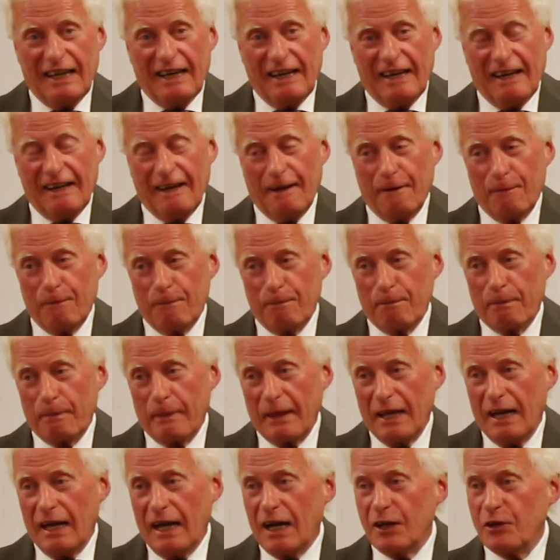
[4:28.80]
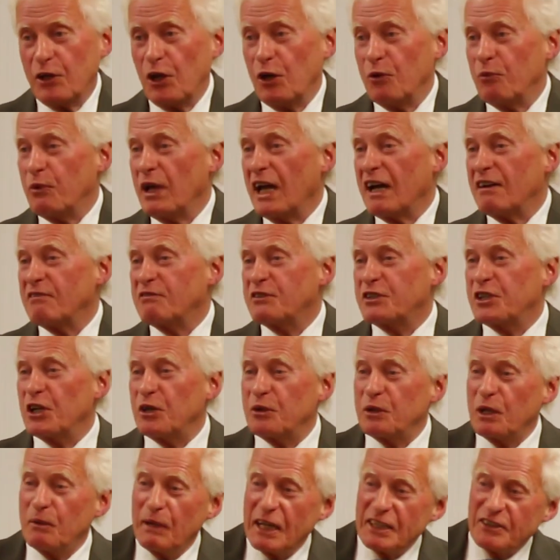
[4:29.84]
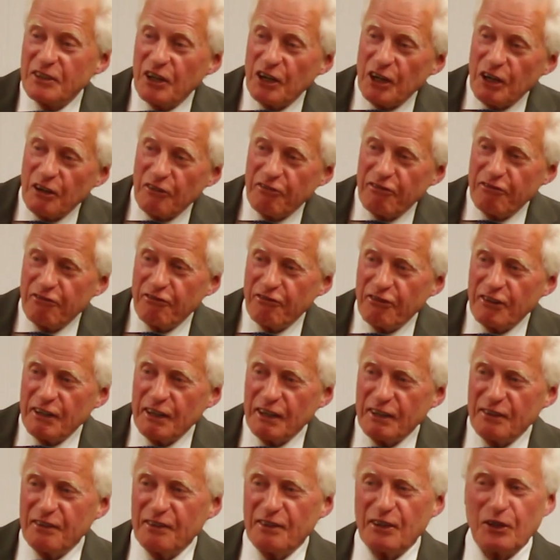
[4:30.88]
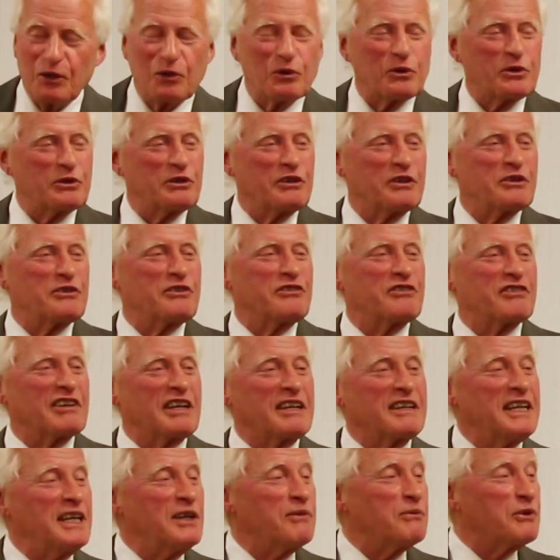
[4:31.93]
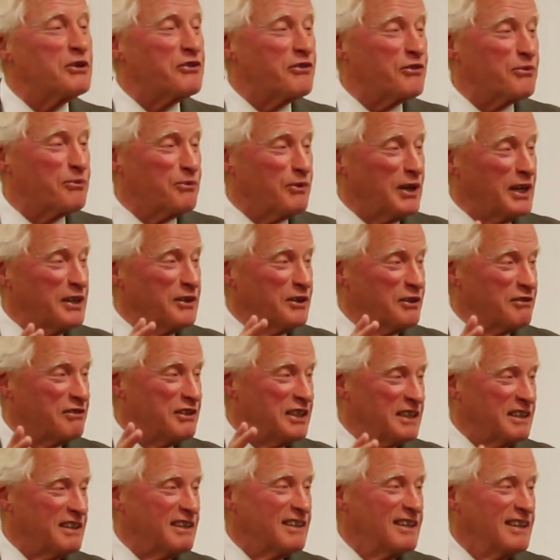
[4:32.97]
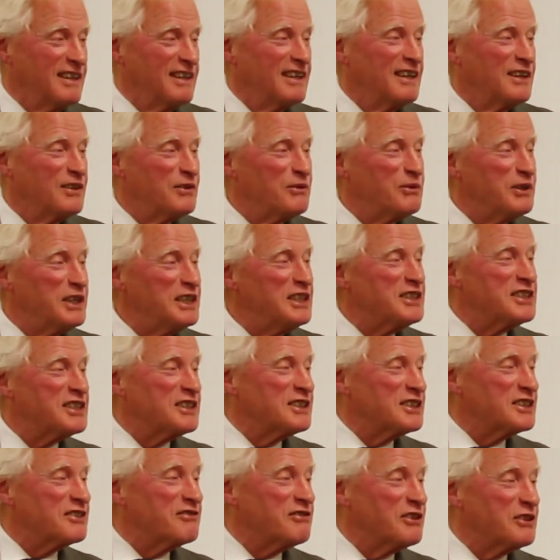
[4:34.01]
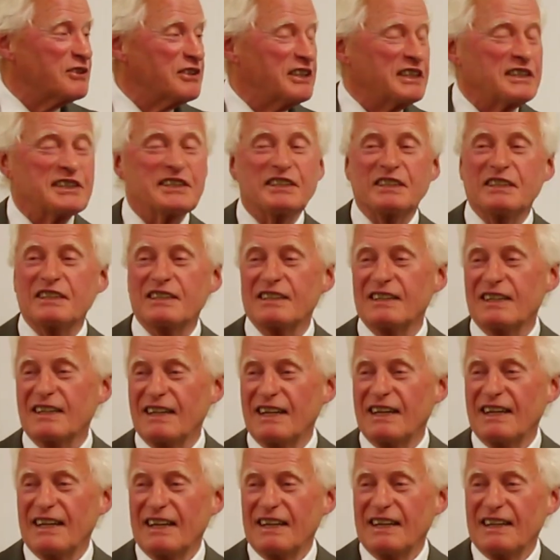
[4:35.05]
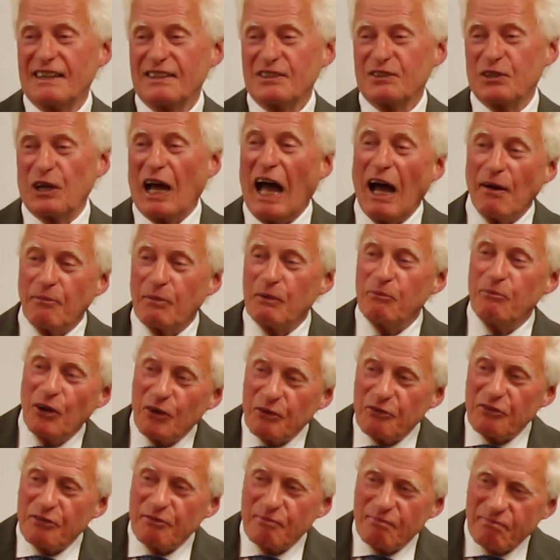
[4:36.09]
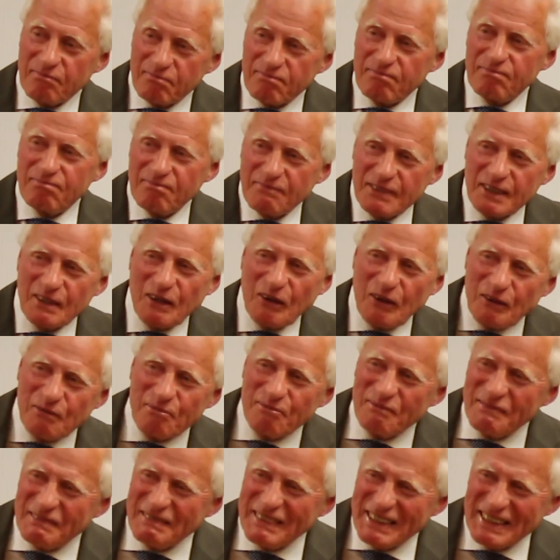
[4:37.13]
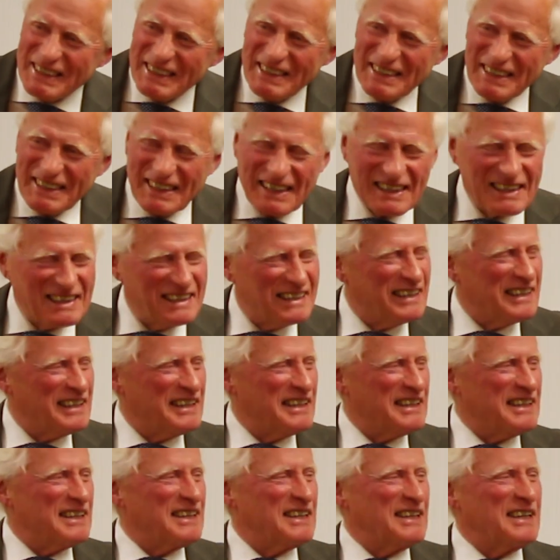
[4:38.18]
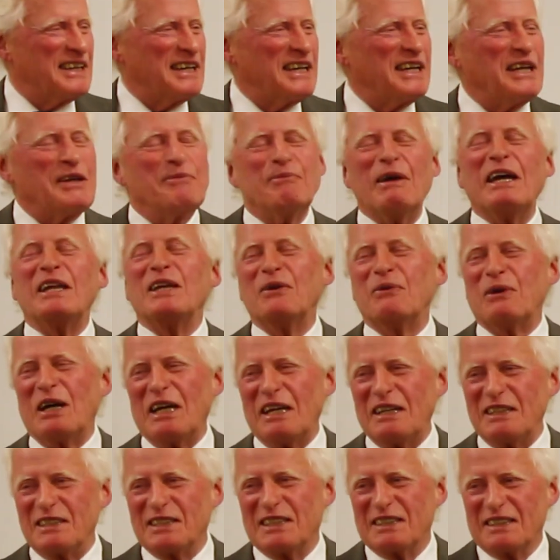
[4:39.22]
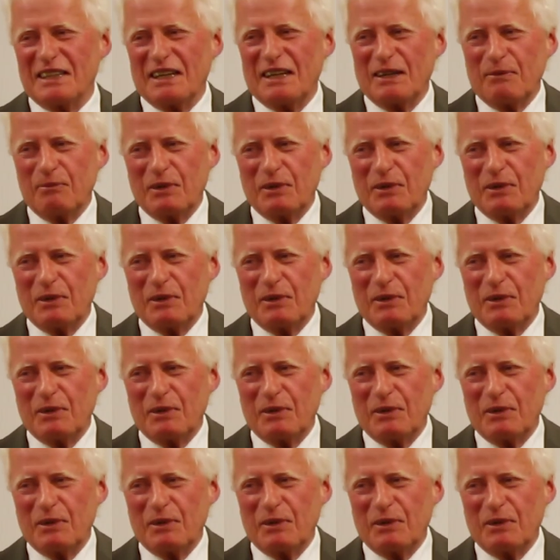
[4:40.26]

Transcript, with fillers: Um, I know we have Tony Metcalf in the audience, and he was one of the reasons for this to happen, both, you know, uh, uh, in many ways.